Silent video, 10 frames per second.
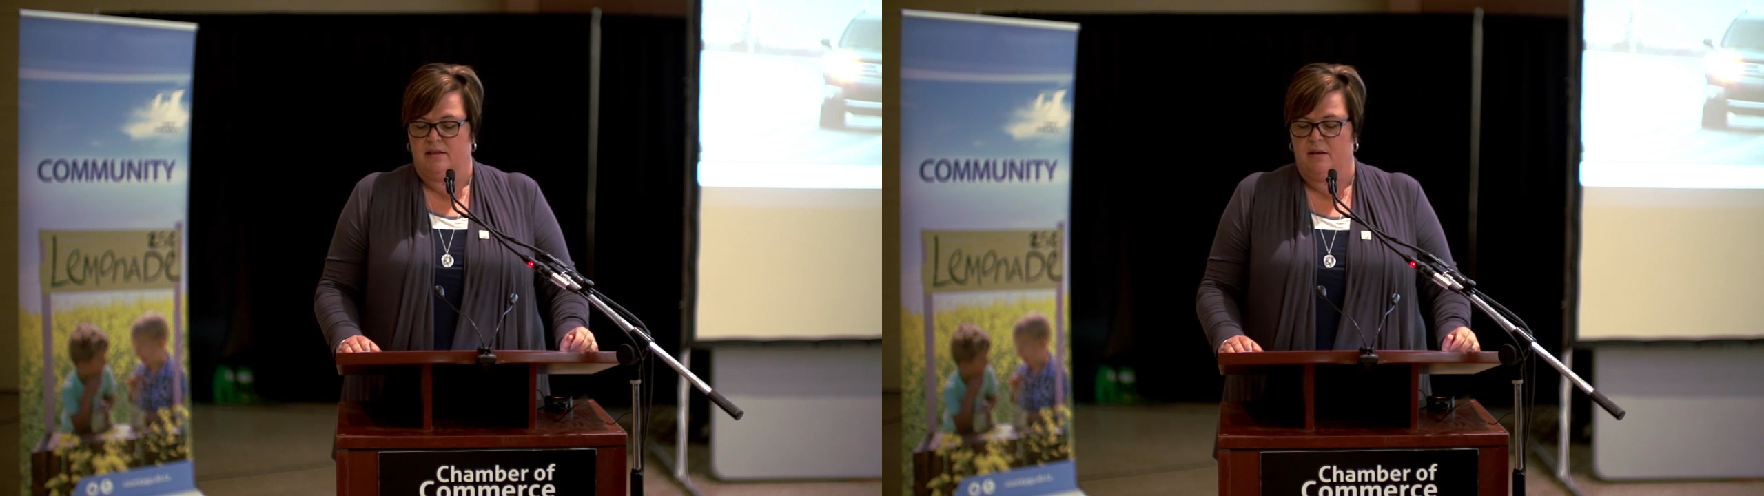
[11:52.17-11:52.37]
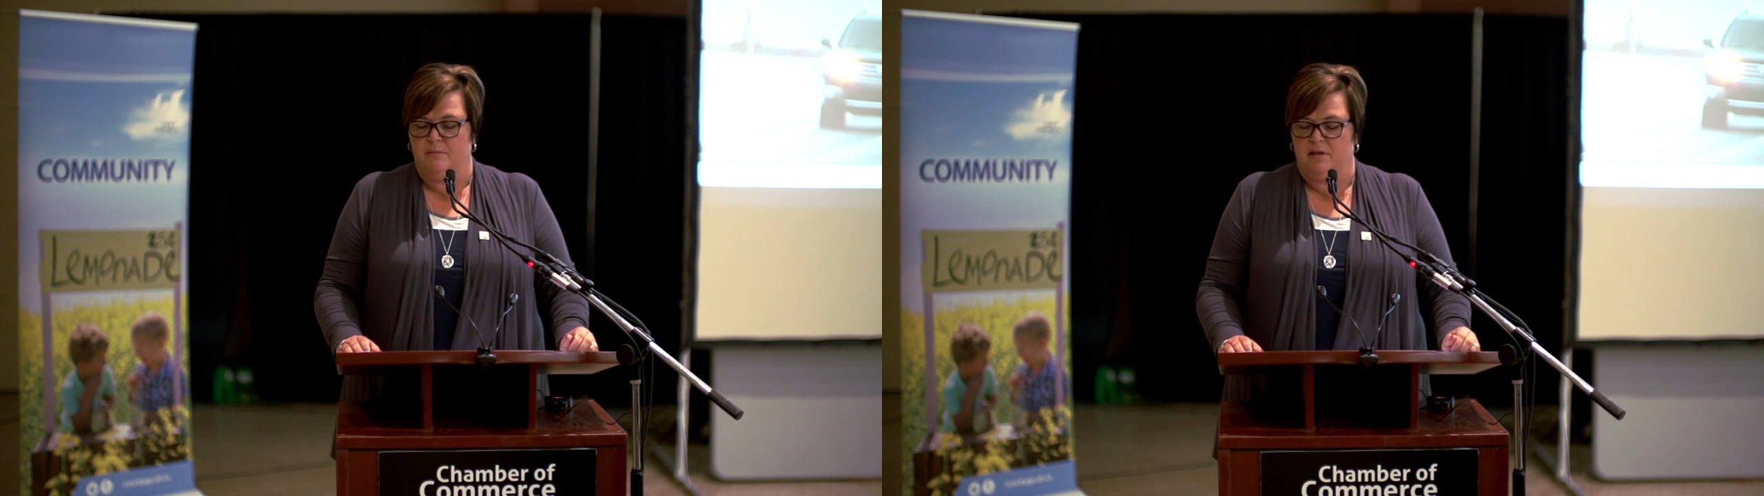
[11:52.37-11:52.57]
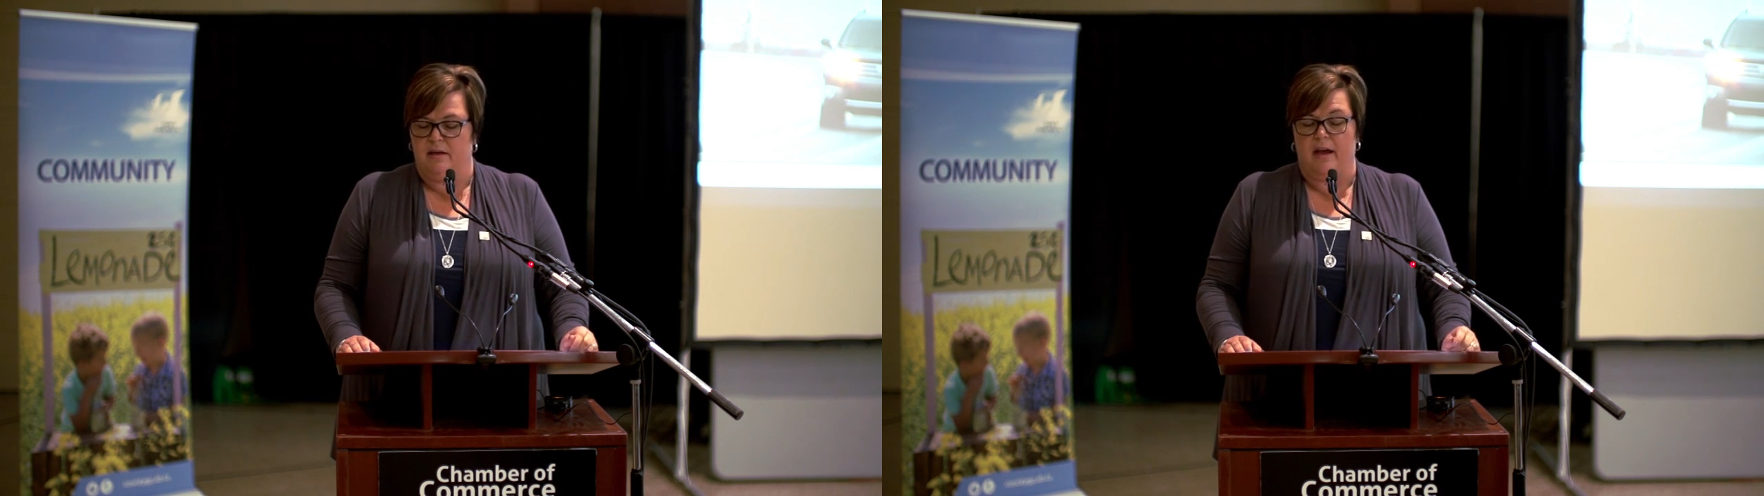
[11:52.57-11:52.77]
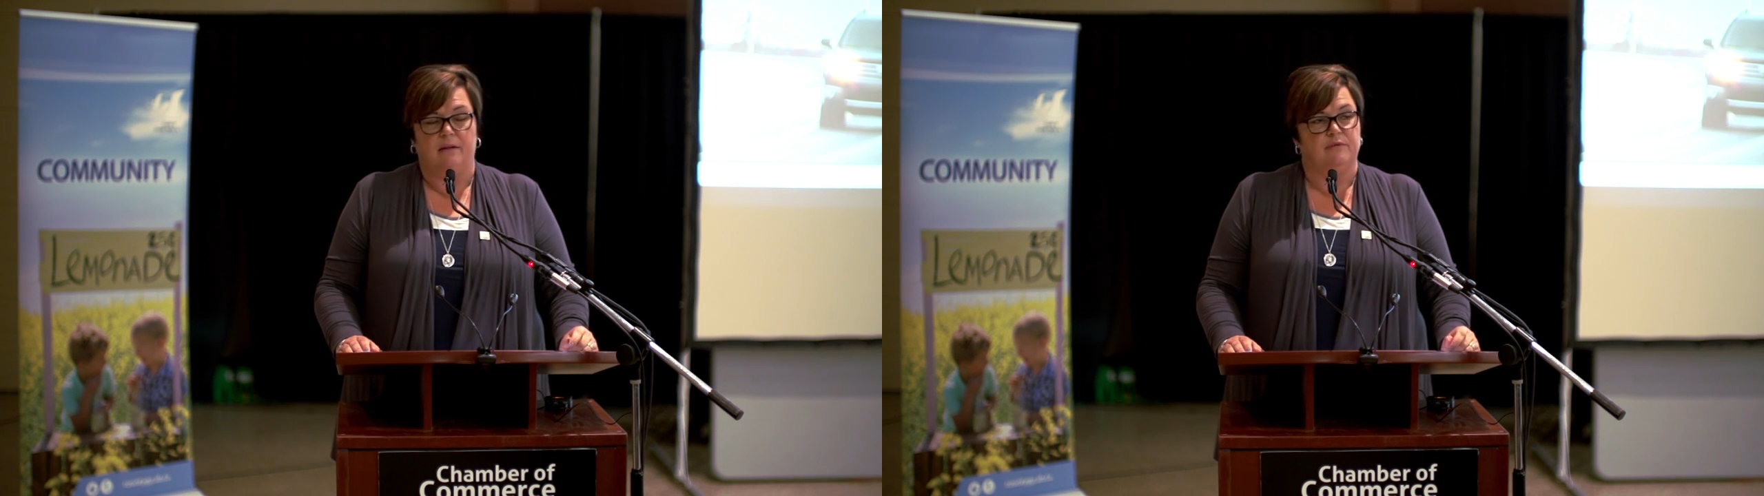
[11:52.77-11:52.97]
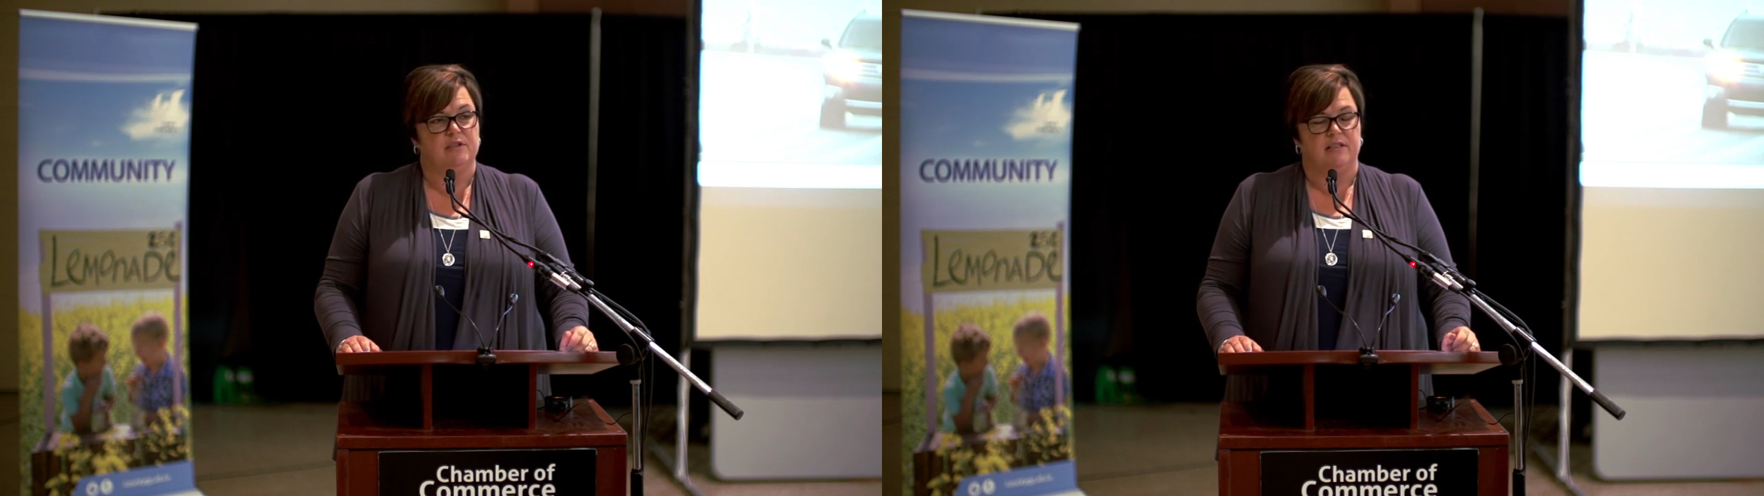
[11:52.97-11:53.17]
can be
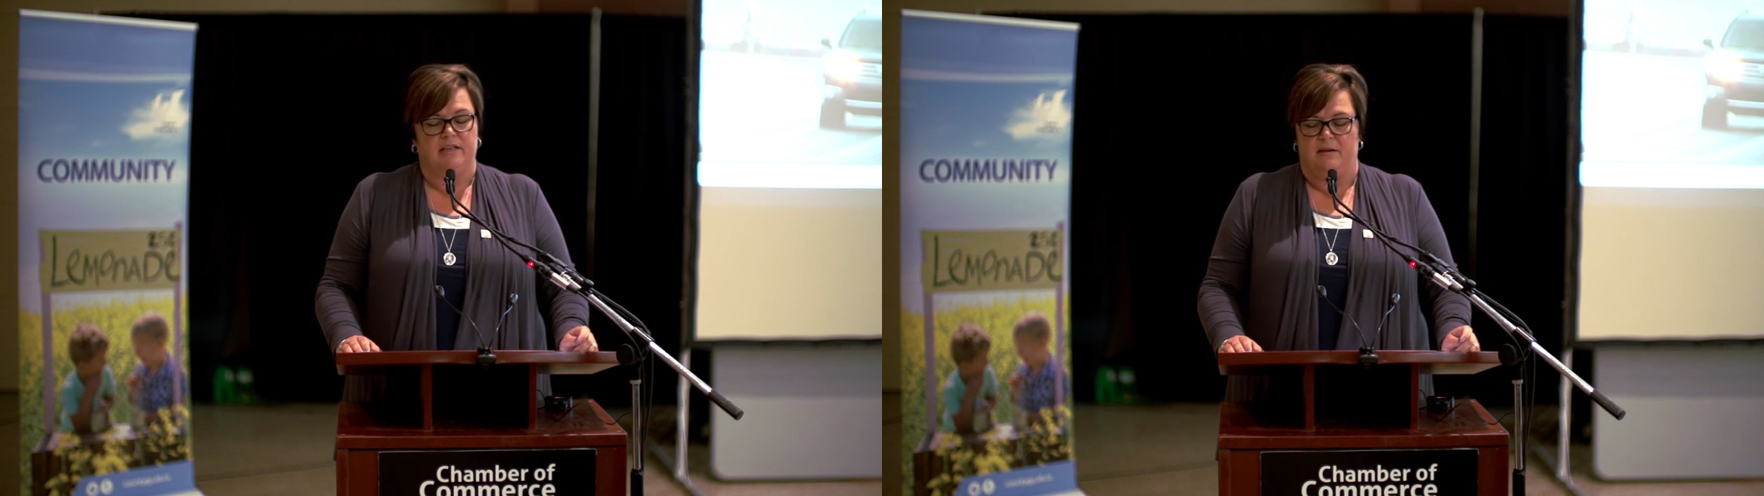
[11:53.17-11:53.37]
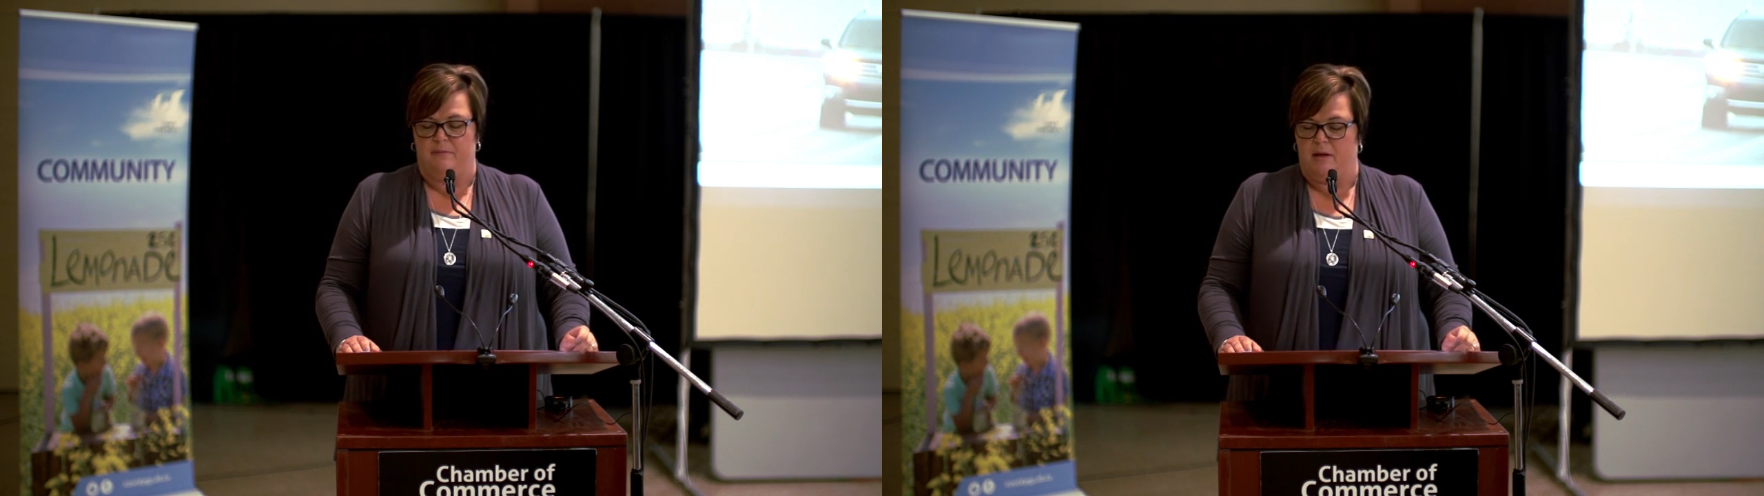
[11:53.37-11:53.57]
adversely